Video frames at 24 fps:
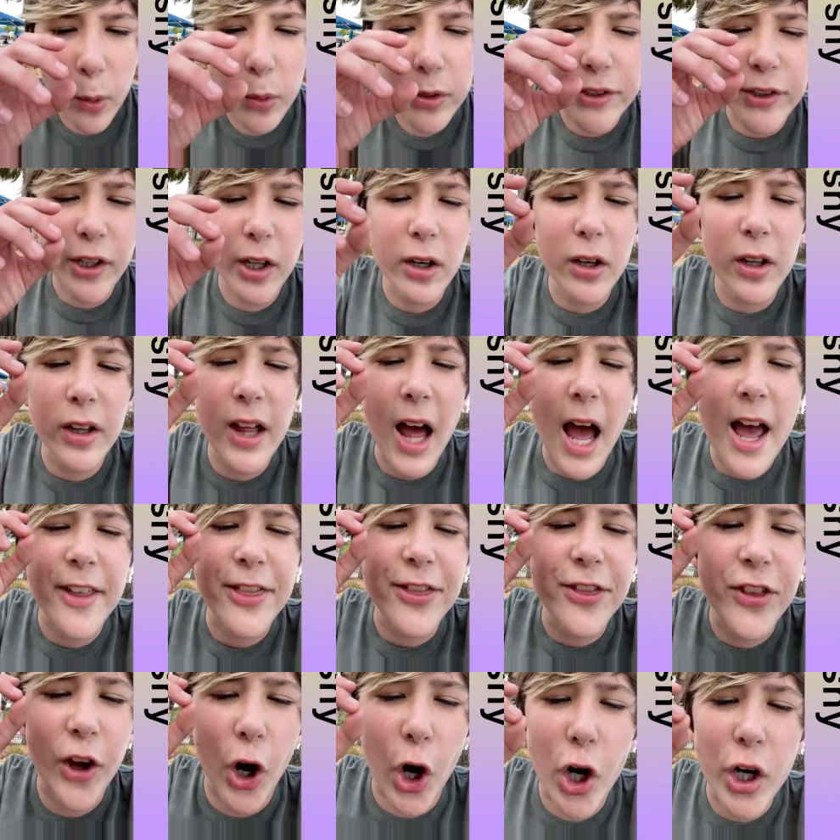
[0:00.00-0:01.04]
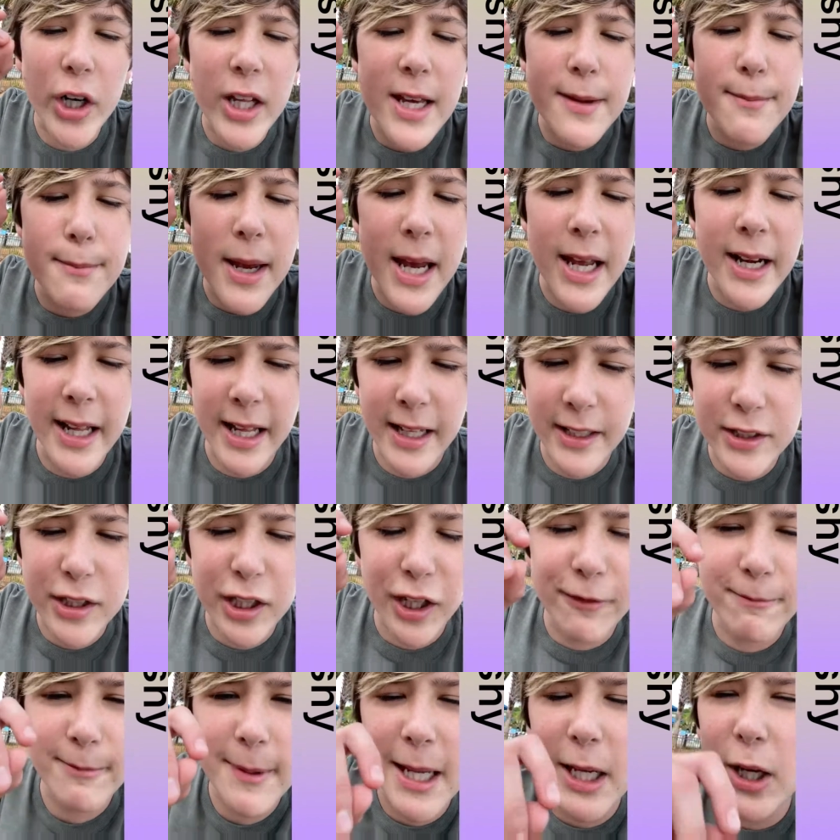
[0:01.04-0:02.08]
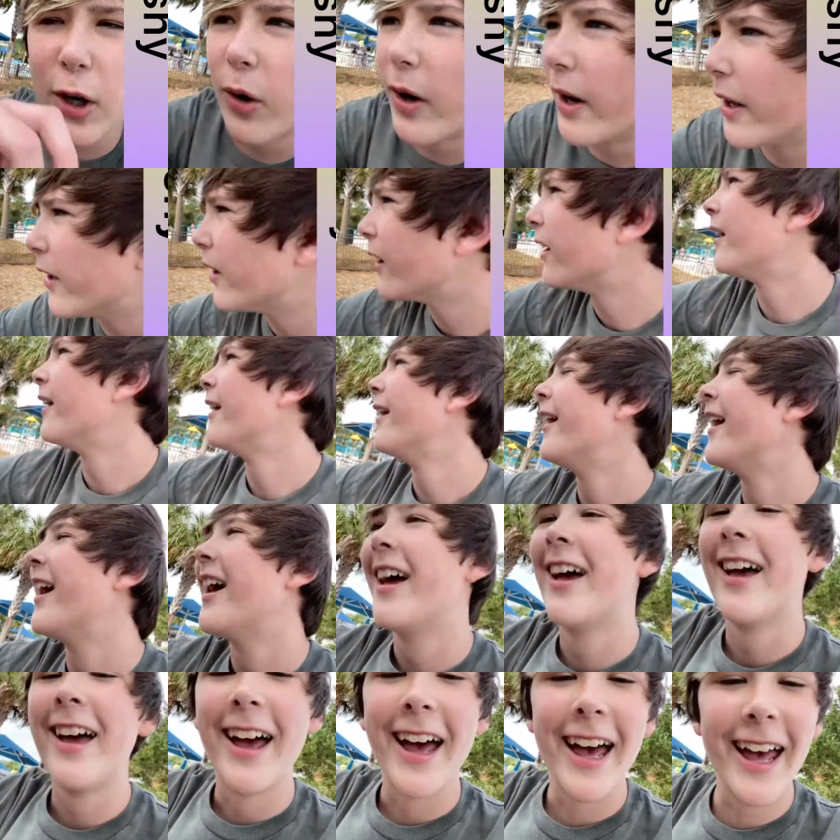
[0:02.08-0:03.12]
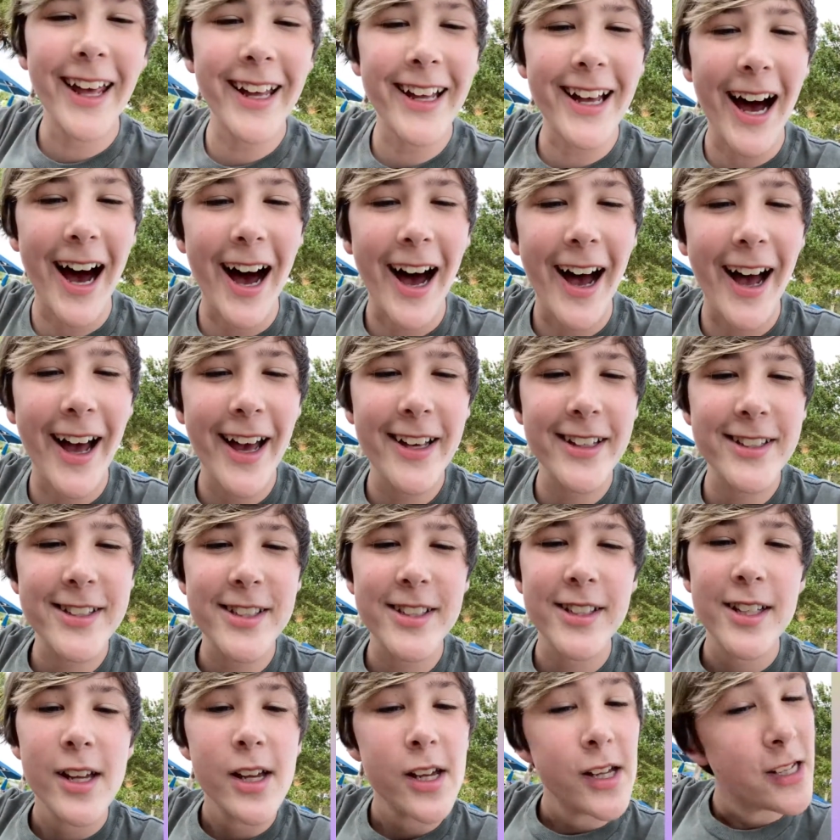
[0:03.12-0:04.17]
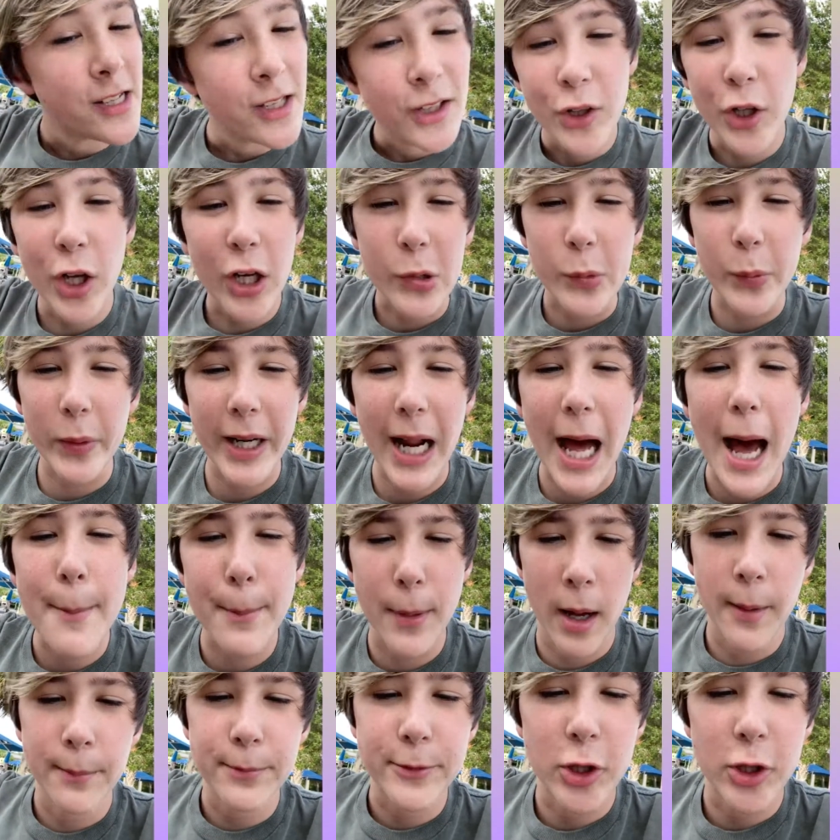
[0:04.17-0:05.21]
literally like 30 minutes of me going, "Hey guys, look what I'm up